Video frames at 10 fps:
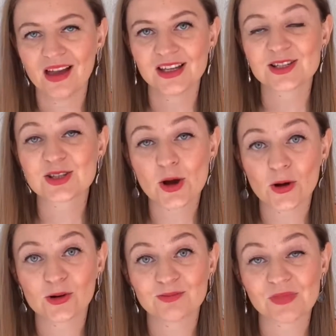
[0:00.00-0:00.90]

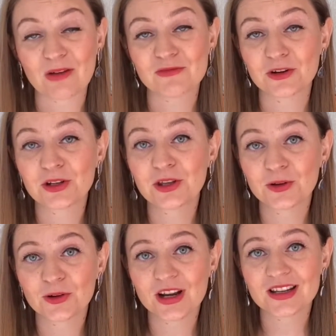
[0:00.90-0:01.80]
So I'm very
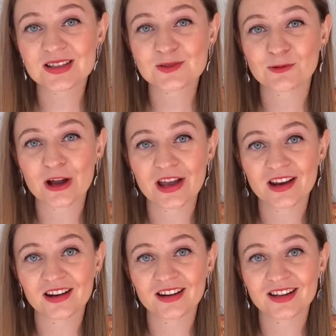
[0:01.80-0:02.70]
curious
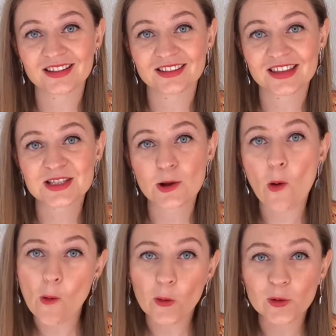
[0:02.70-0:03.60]
where this
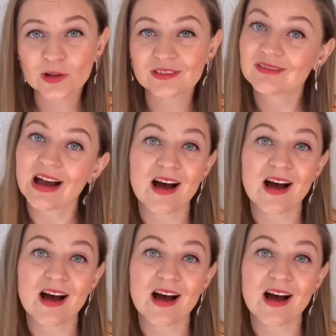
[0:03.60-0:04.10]
whole